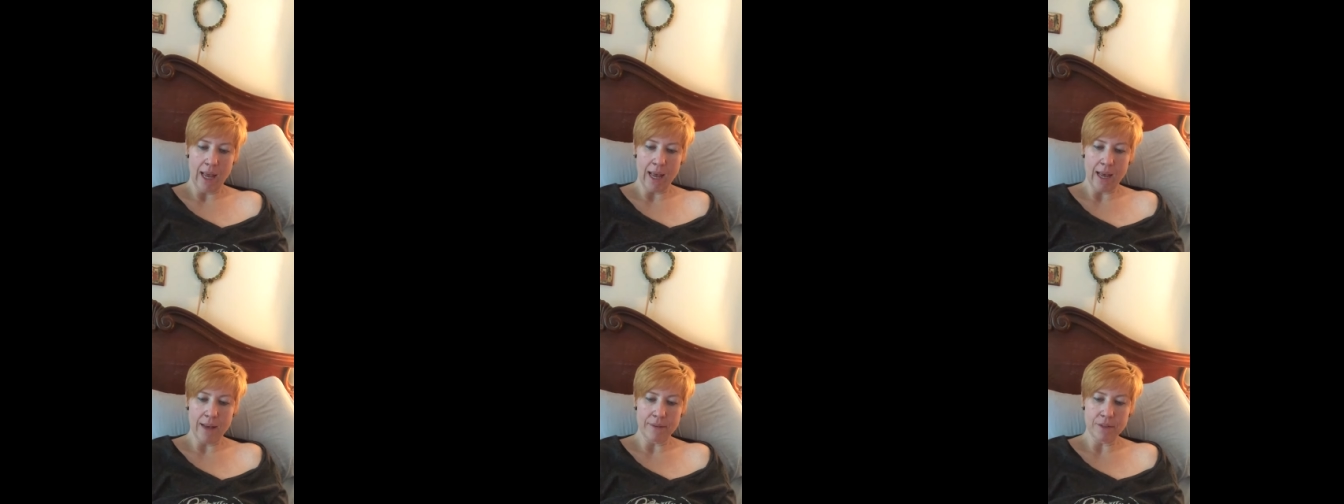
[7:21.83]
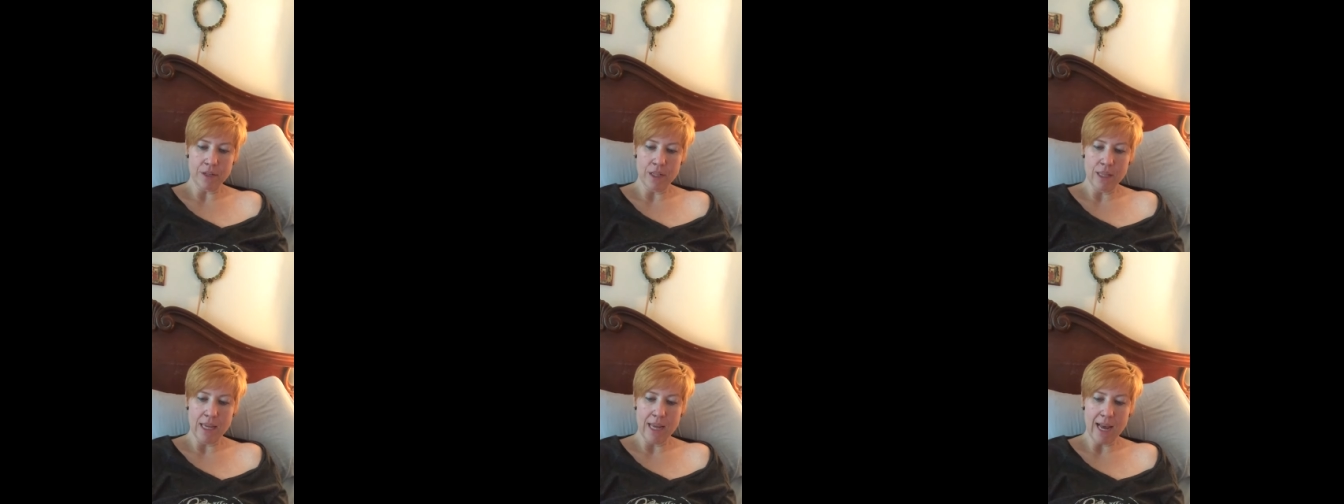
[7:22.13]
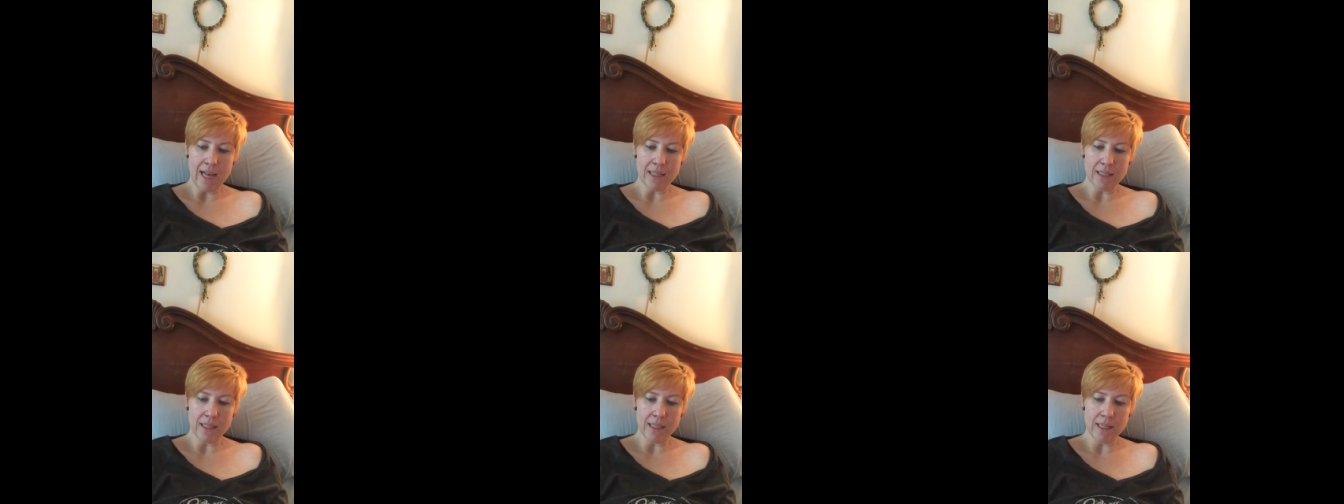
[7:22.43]
After the
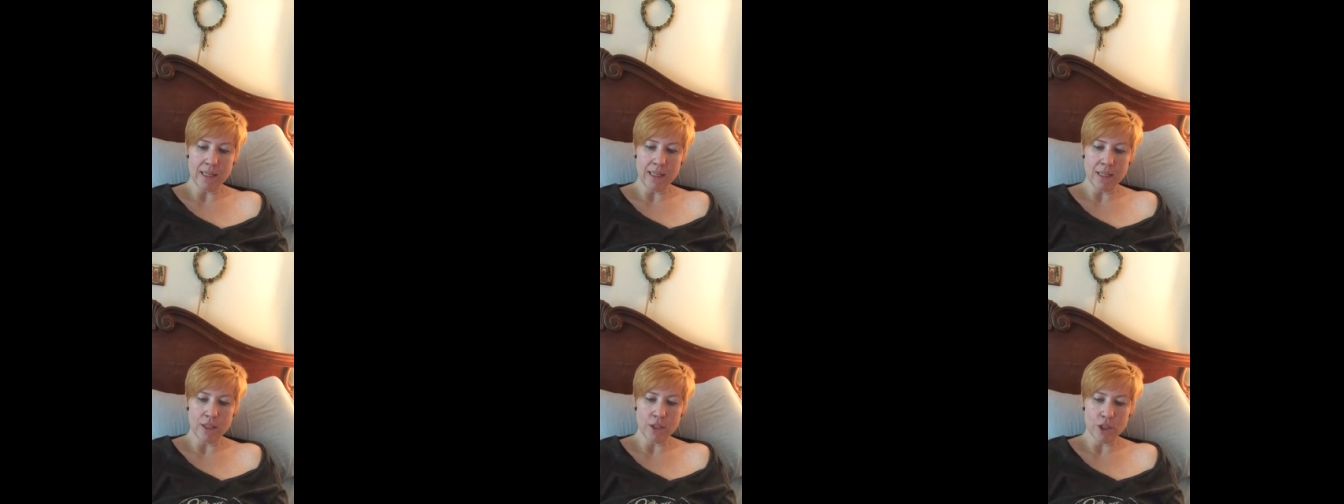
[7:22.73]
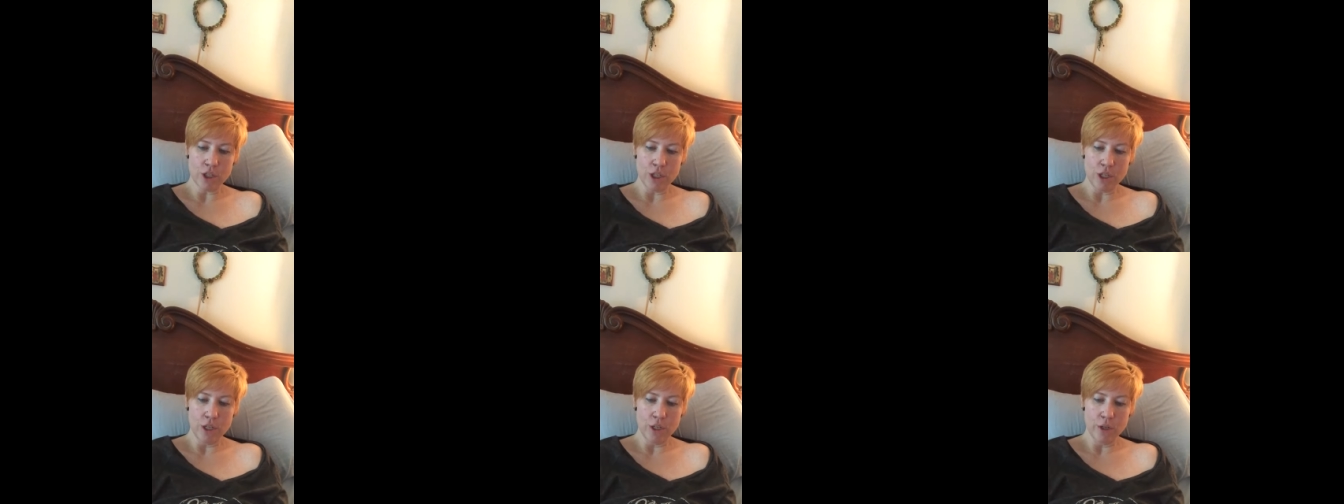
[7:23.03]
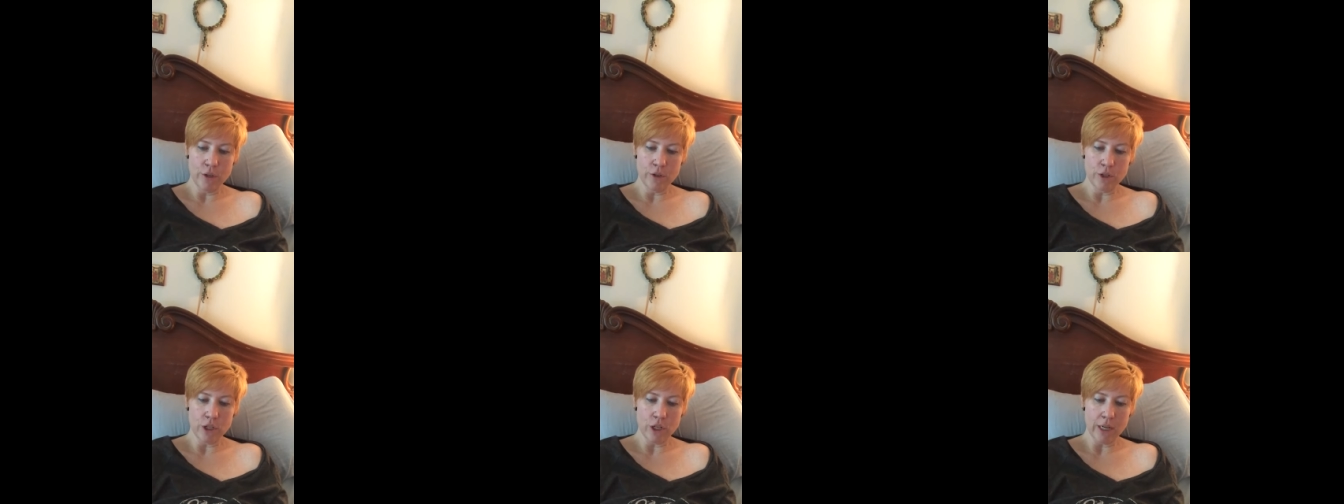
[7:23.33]
accident, she
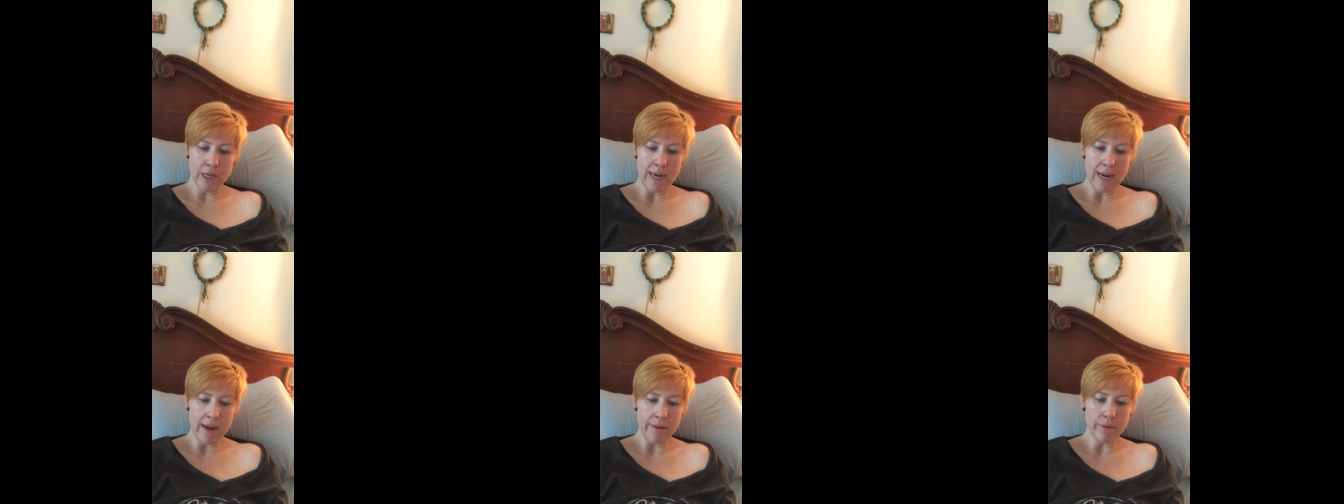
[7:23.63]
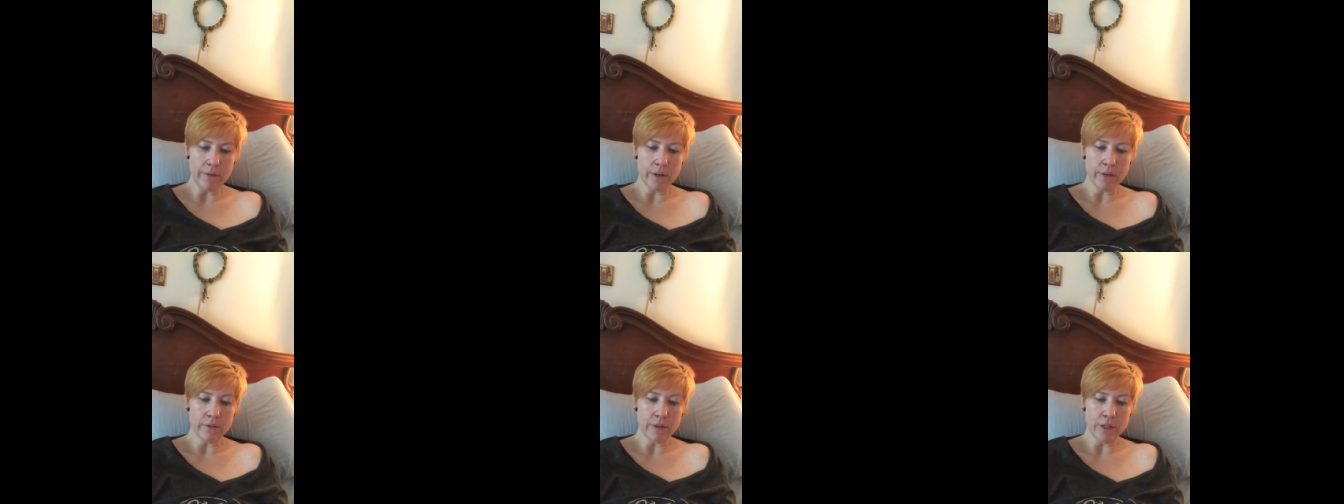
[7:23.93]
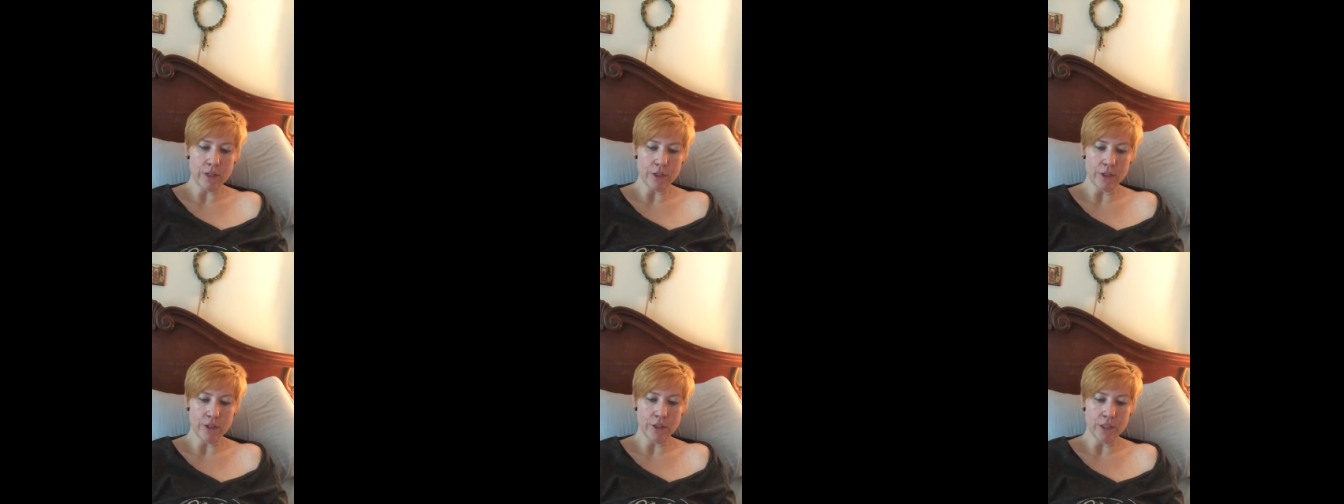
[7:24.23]
knew she could never
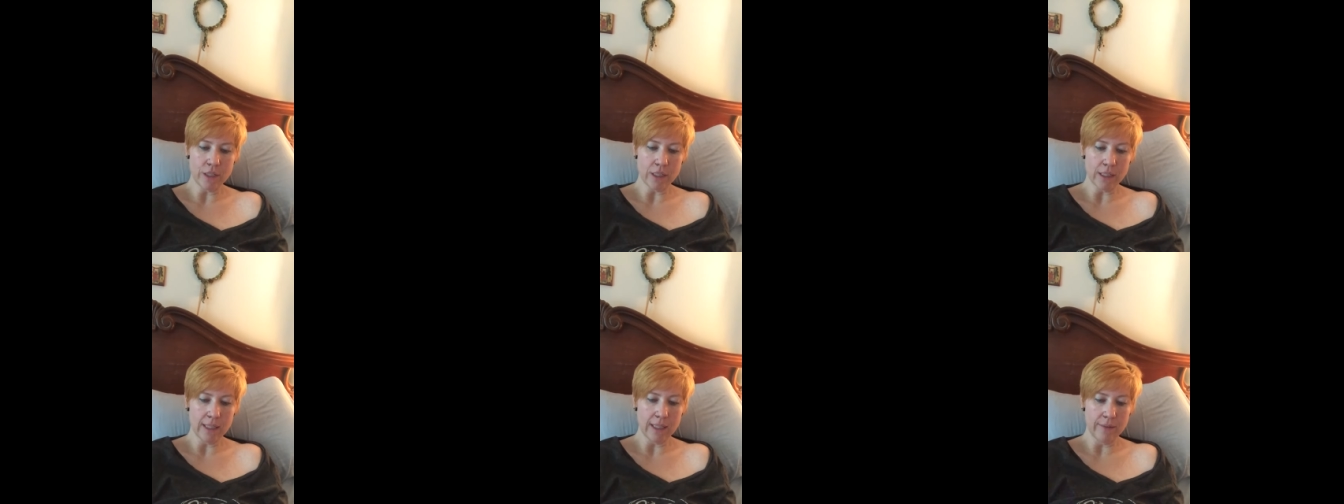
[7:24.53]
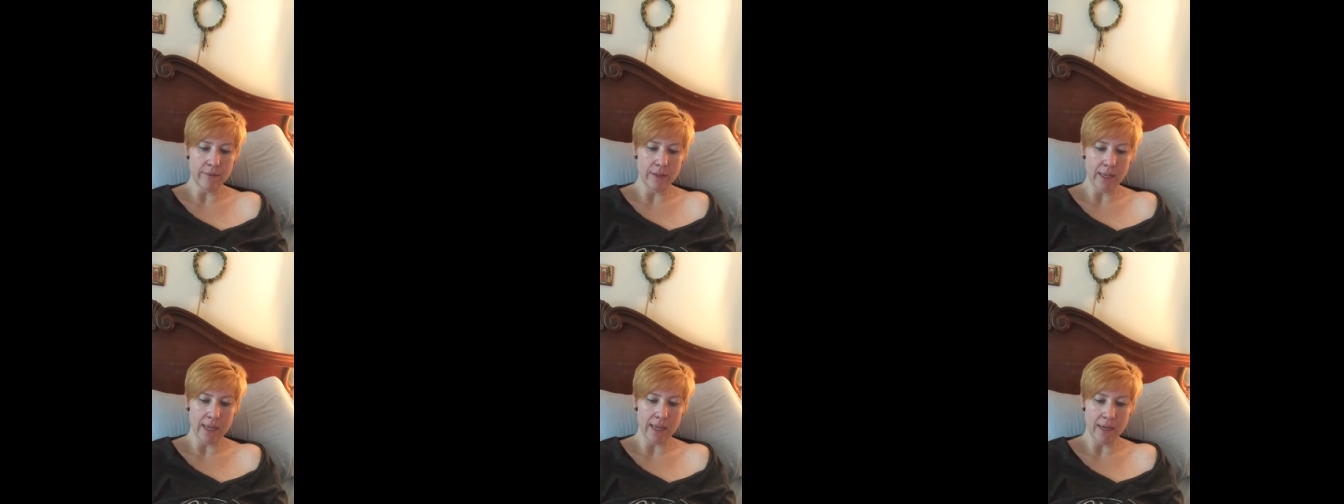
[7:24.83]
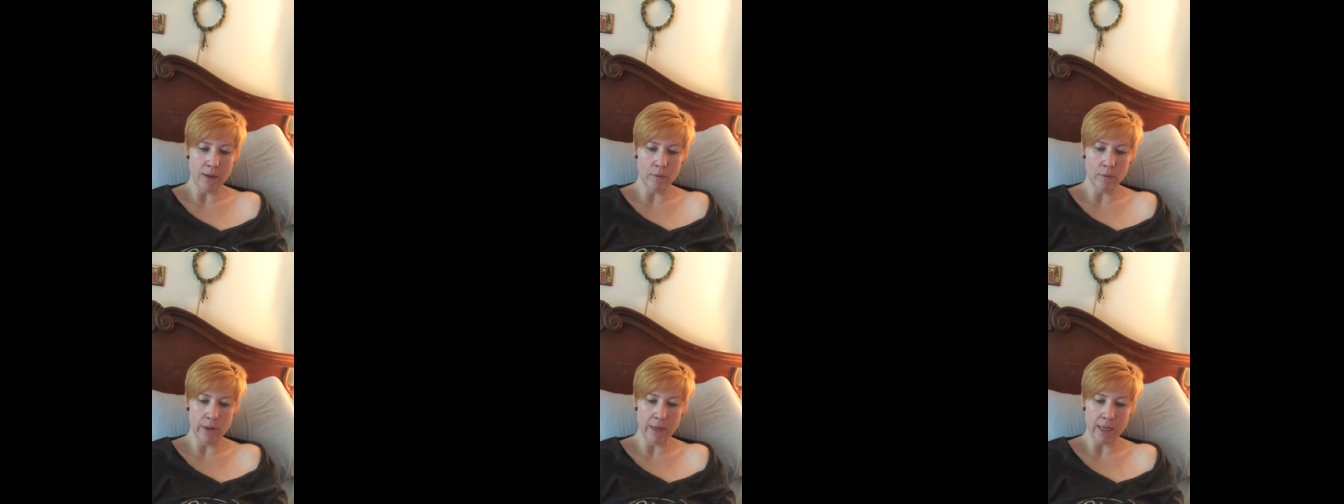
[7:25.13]
return to live in
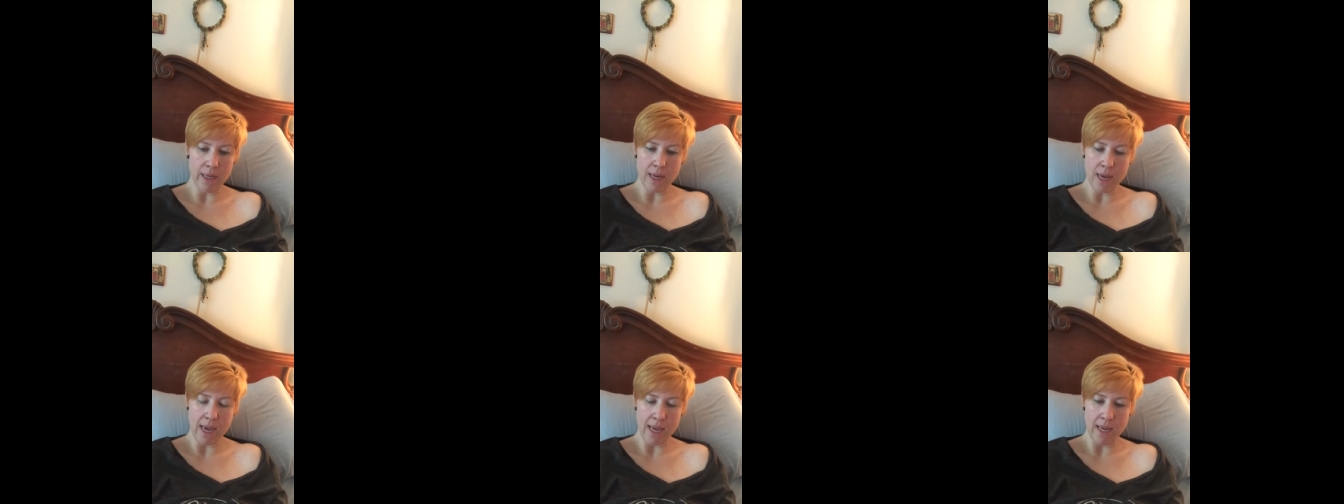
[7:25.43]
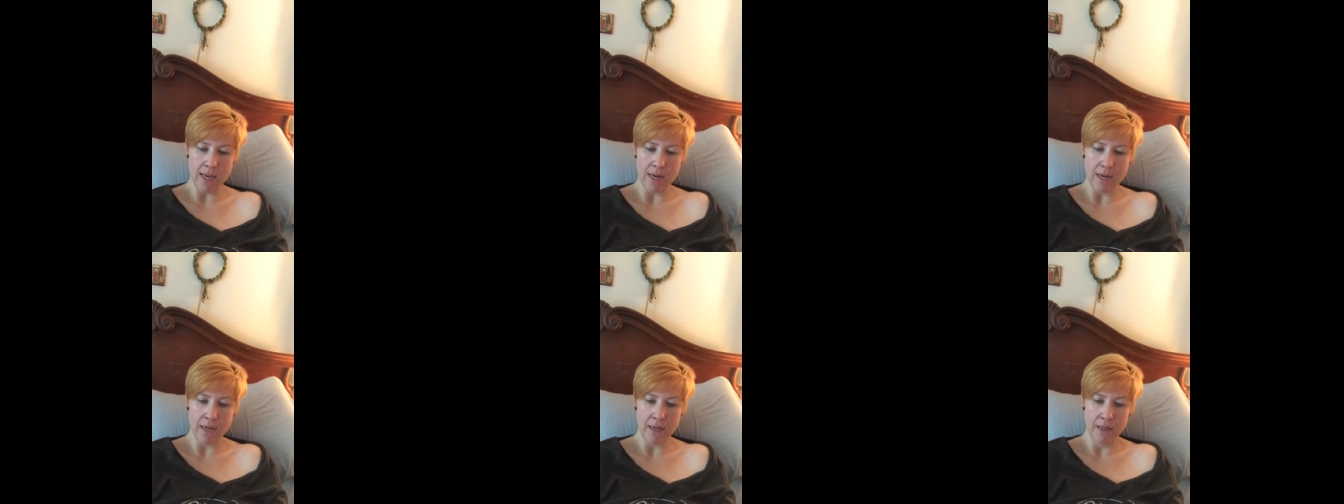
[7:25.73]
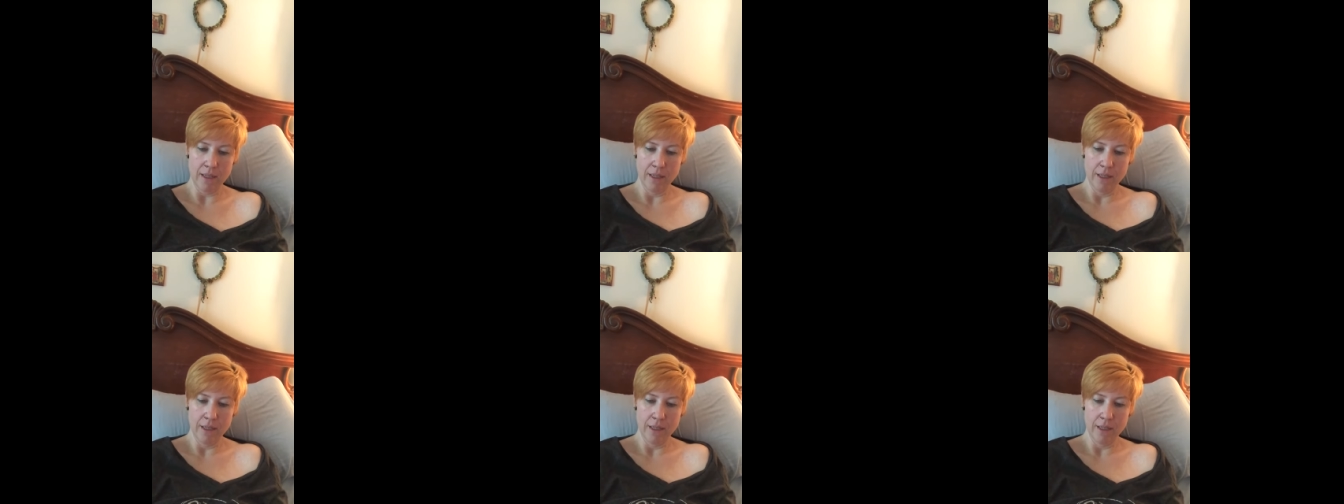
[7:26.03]
Kennewick again.